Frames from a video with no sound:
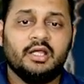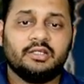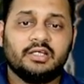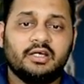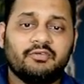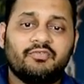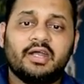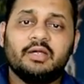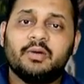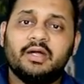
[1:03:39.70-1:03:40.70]
The
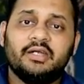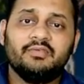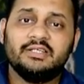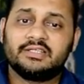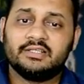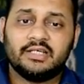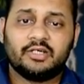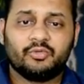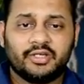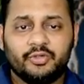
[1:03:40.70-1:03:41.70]
FRA party will say
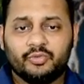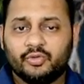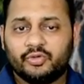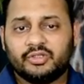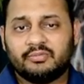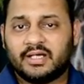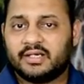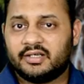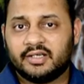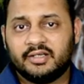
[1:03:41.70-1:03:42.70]
that, okay, you go to the
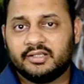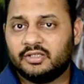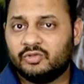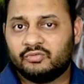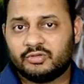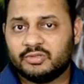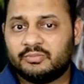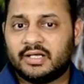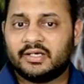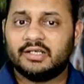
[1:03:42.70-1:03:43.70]
market and take the loan from the
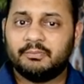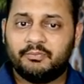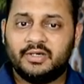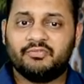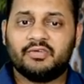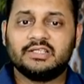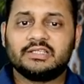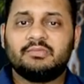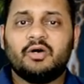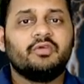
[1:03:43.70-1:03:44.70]
market. The
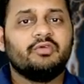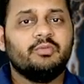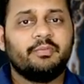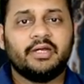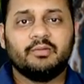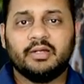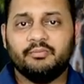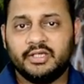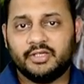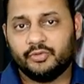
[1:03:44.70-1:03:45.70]
difference amount will be paid by
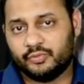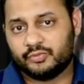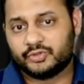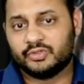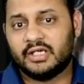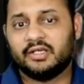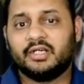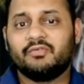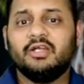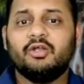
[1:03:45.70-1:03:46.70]
me to you, so that
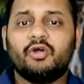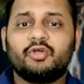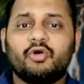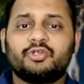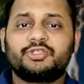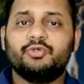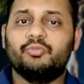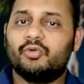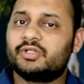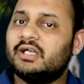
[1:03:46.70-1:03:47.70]
it will not cost you
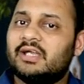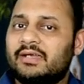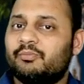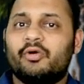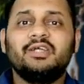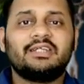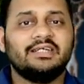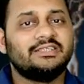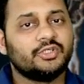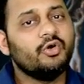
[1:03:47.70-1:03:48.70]
more than
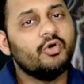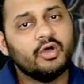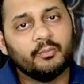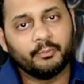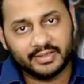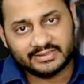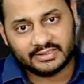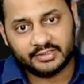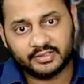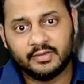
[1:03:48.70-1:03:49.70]

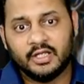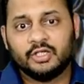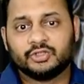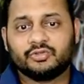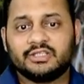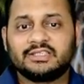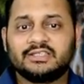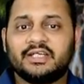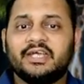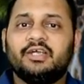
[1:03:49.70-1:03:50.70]
9.30%. So this
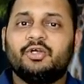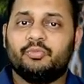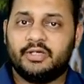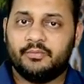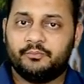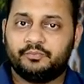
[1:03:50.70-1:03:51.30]
is a gain to me.